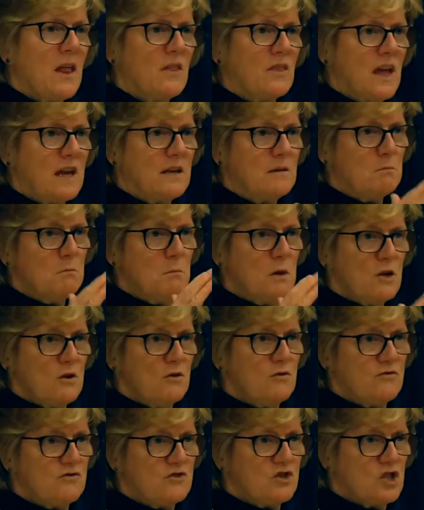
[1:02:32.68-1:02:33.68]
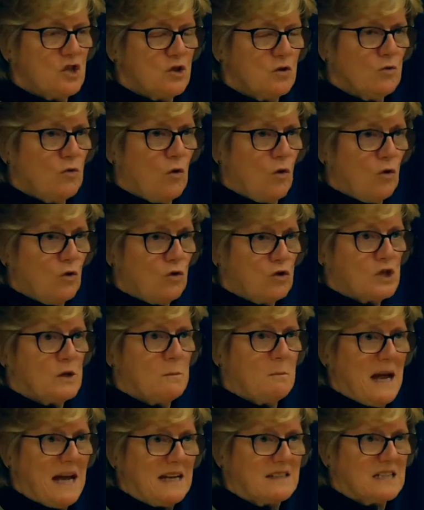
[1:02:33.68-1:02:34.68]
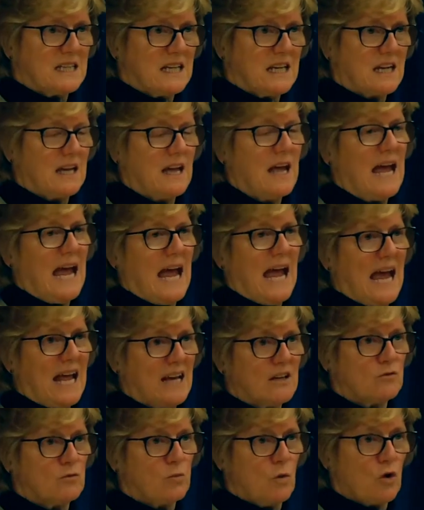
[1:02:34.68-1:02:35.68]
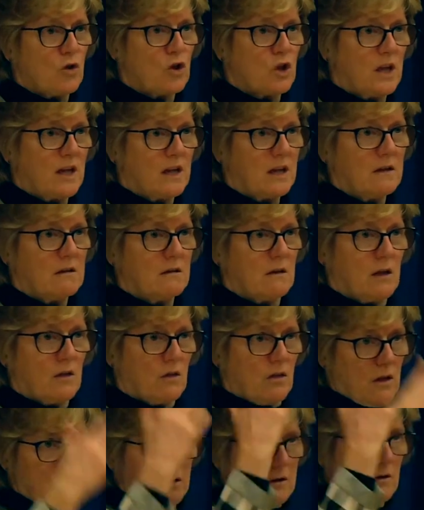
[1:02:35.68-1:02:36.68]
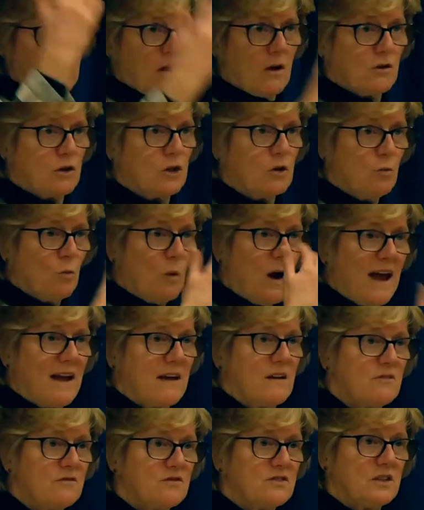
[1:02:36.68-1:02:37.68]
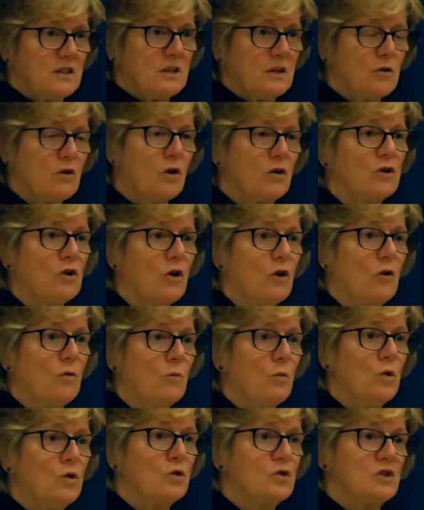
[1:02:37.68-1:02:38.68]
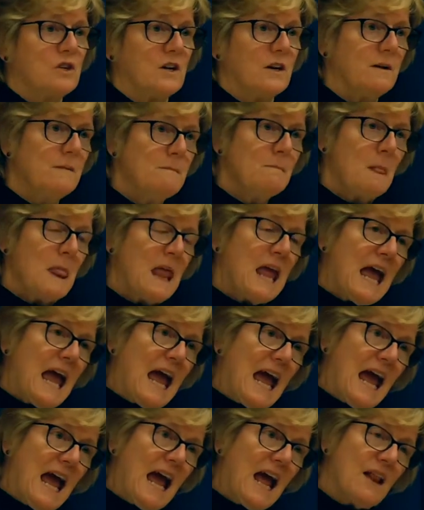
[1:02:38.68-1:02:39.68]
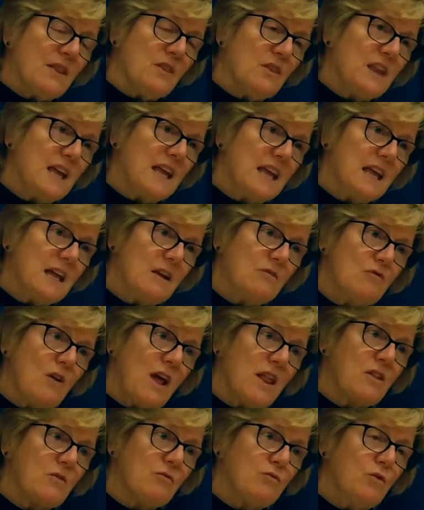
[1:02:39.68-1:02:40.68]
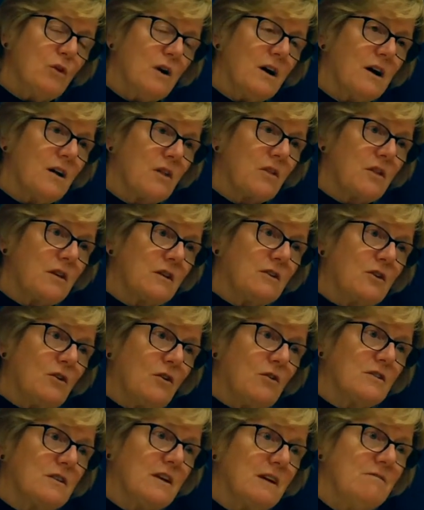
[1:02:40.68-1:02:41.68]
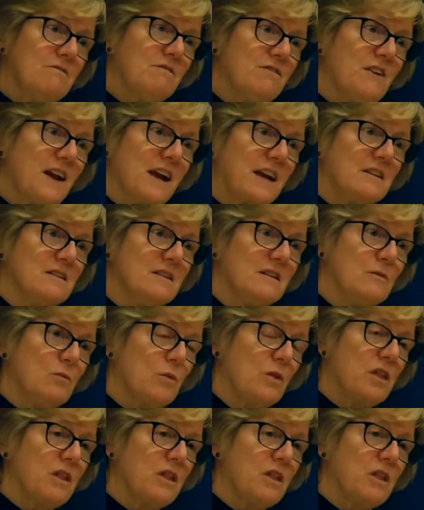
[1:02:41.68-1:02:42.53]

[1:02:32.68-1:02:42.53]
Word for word: they'd moved to automatic hand washing, so, you know, you waved and you got your hot water, and the reservoirs had got infected with